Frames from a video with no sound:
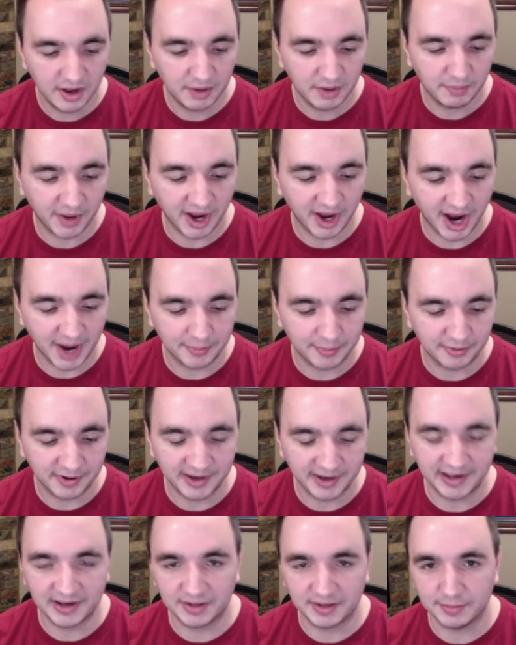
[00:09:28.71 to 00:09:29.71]
by
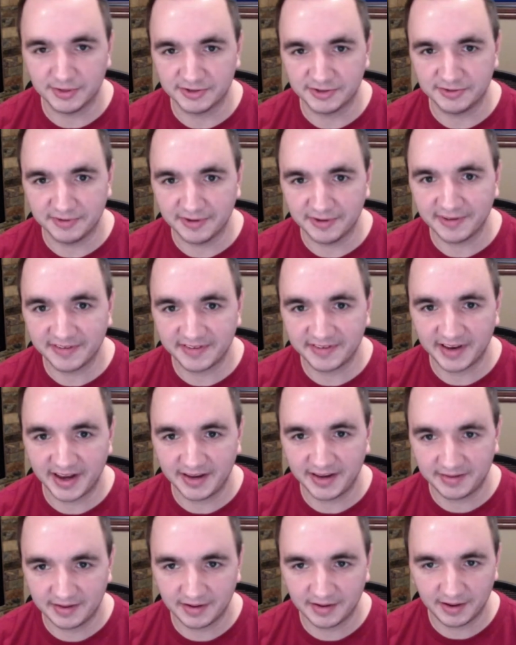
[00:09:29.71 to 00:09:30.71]
operating commercial real estate